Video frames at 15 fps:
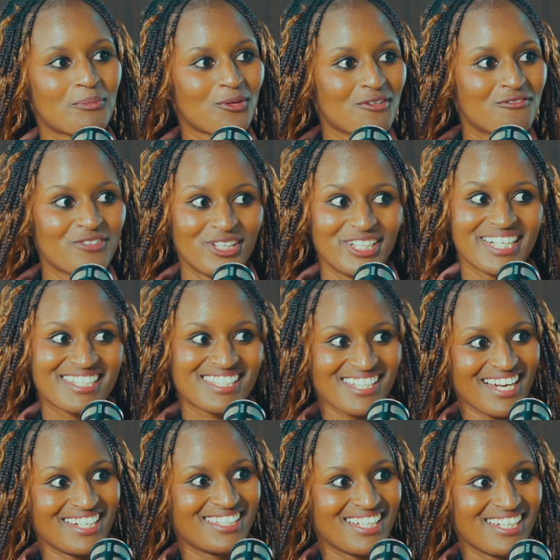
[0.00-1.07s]
are very
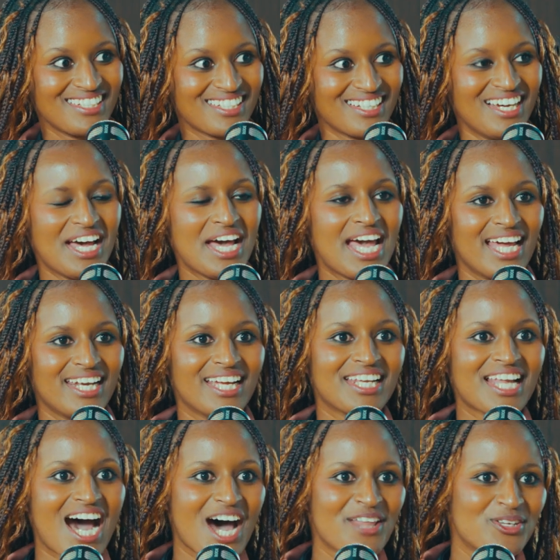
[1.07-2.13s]
excited. And then
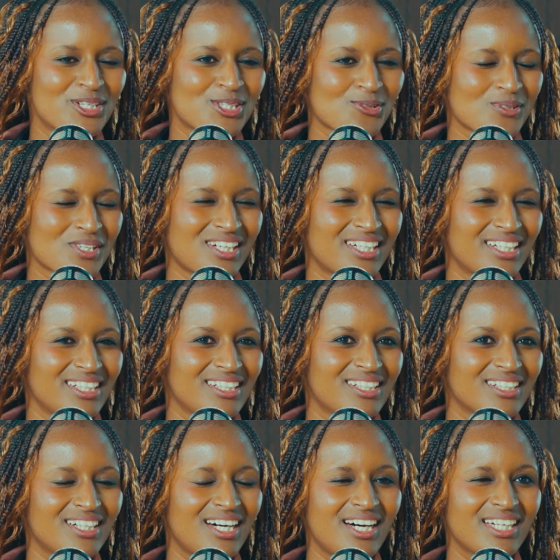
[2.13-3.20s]
others were like,
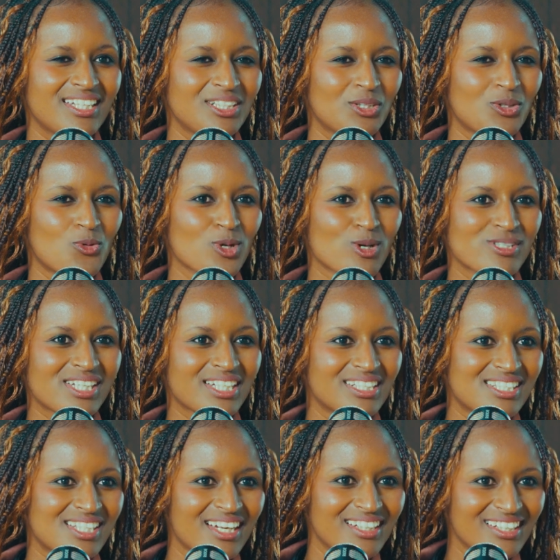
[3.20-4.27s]
unauza
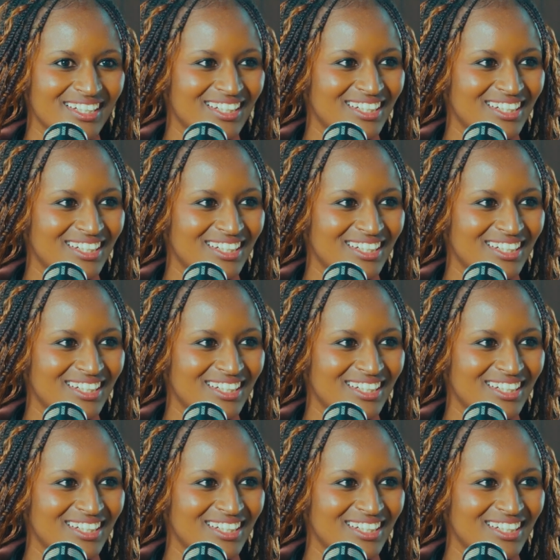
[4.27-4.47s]
kitenge